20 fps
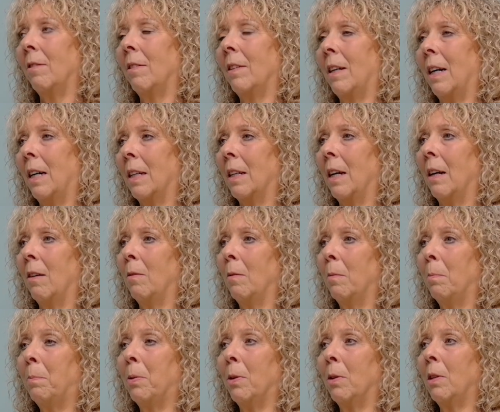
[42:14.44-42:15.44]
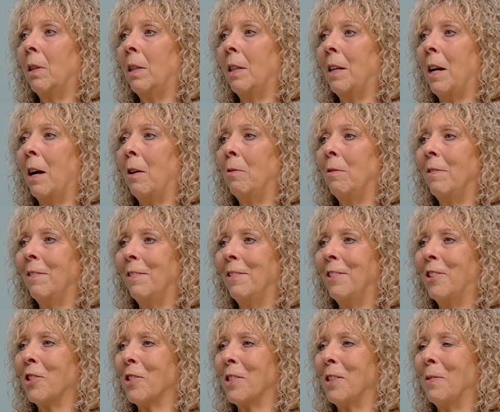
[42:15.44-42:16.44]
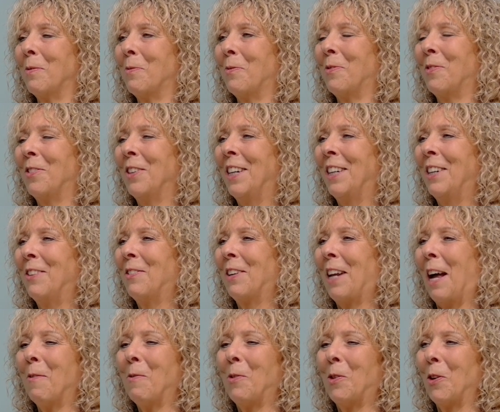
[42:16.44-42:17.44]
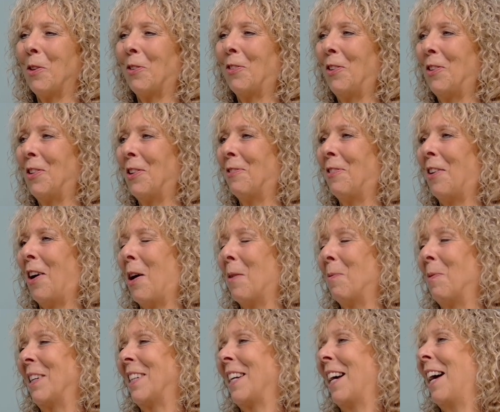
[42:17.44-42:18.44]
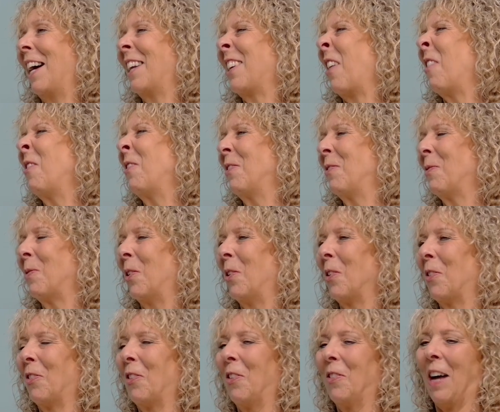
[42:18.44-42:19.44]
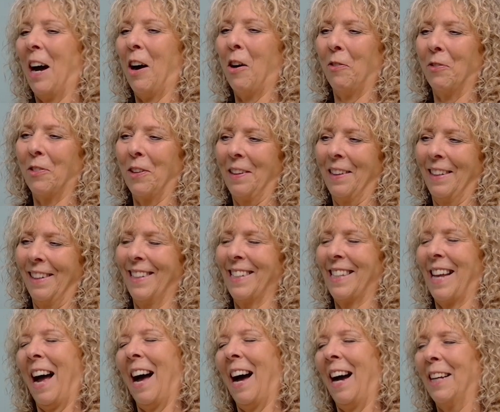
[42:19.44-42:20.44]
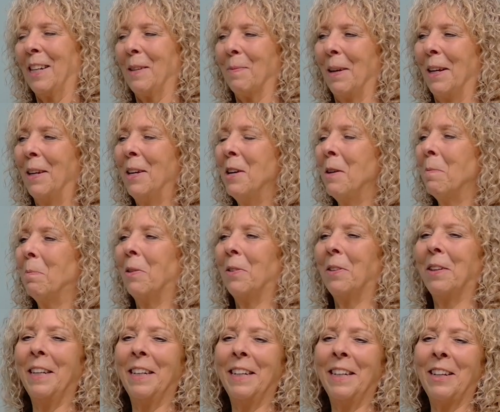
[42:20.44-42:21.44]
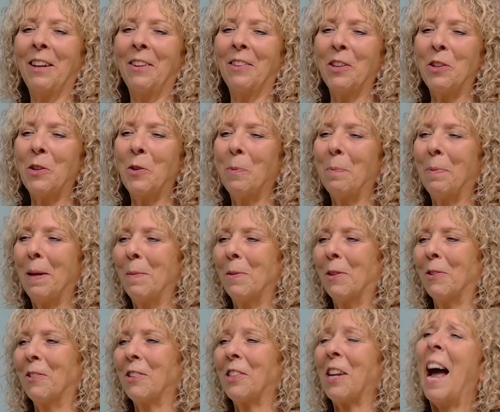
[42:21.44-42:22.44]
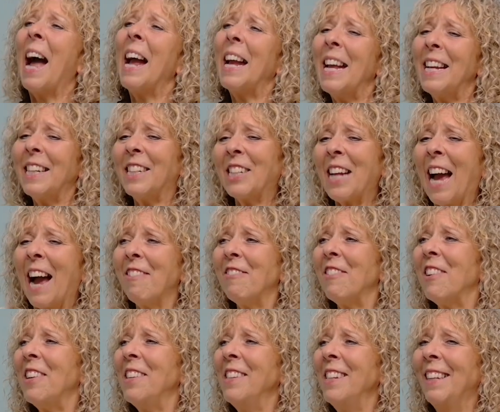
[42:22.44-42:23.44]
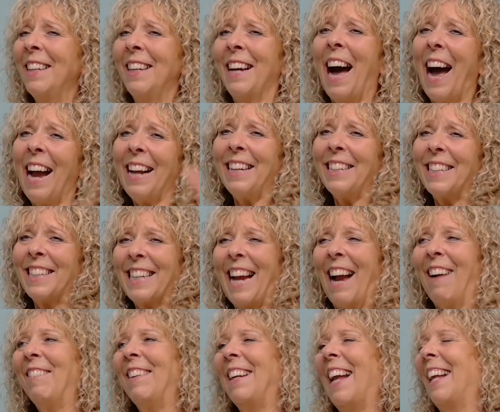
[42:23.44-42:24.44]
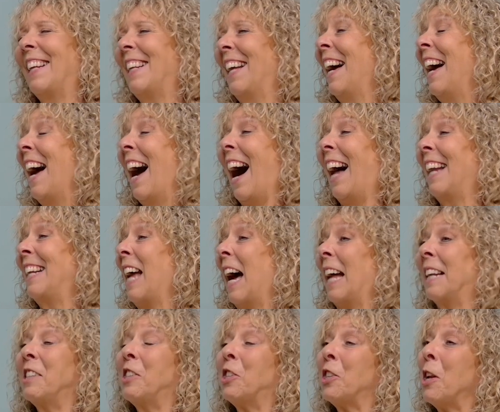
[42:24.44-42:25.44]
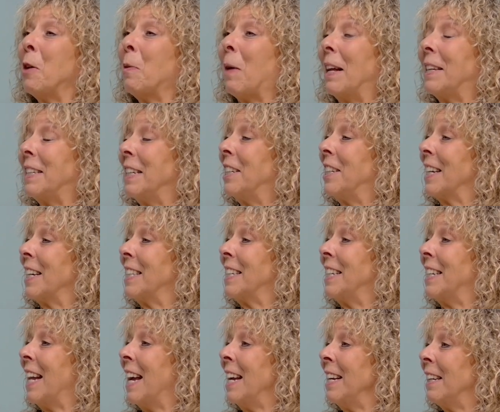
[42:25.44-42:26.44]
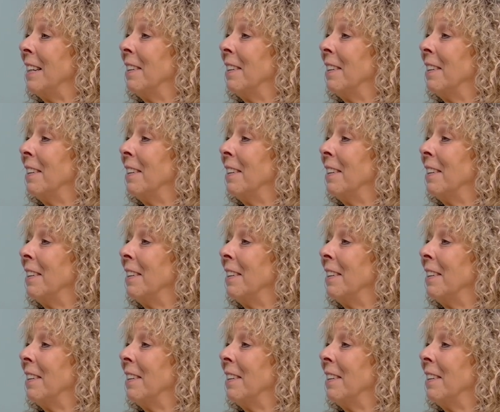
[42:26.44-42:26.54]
I know. But, just when I walk through the farm, which I don't walk through that often because I hide a bit, but the young people that watch, hiya Sharon, hiya Sharon. And do you know what I did yesterday?